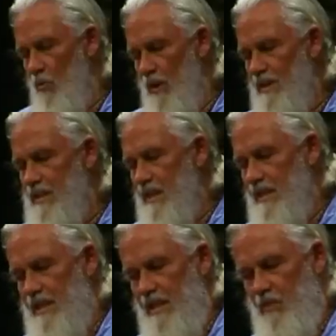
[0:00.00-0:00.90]
one
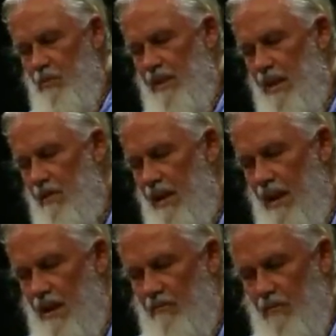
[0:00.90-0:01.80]
succeeds without
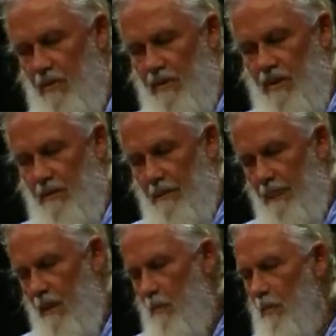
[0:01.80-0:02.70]
effort.
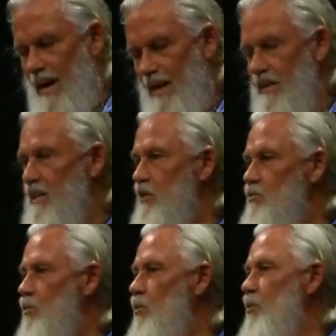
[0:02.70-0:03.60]
Mind
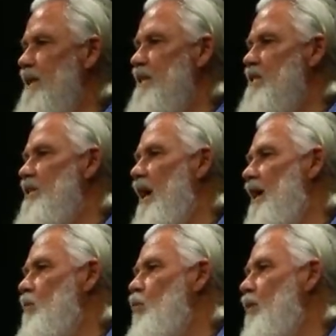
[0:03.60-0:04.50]
control is
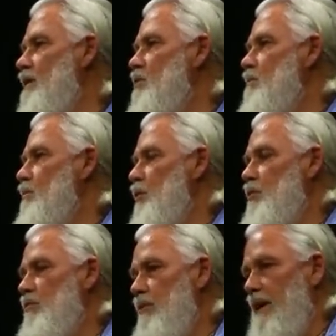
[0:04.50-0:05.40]
not one's
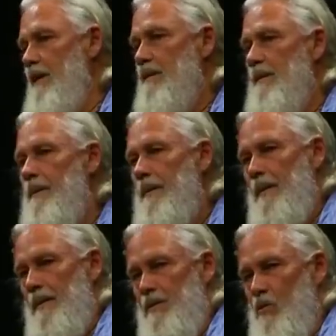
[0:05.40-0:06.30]
birthright.
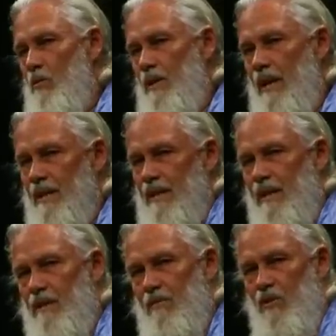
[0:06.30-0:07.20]
So the
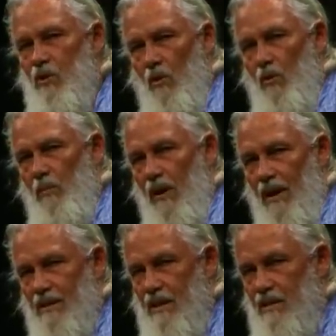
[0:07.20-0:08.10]
idea of this whole
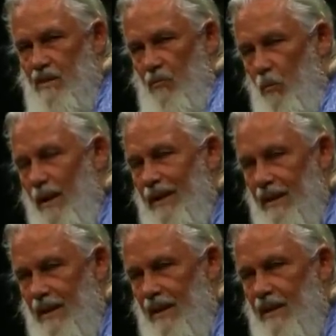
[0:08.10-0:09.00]
process of
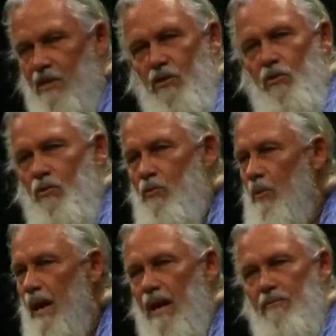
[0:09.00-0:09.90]
awakening is you
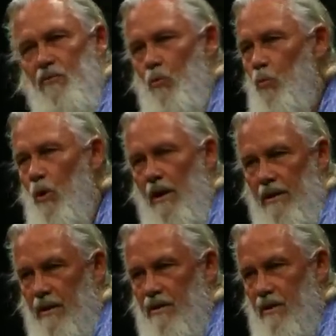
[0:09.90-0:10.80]
have to want
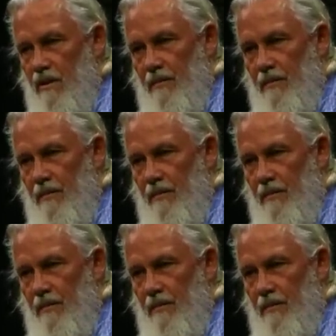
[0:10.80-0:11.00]
it.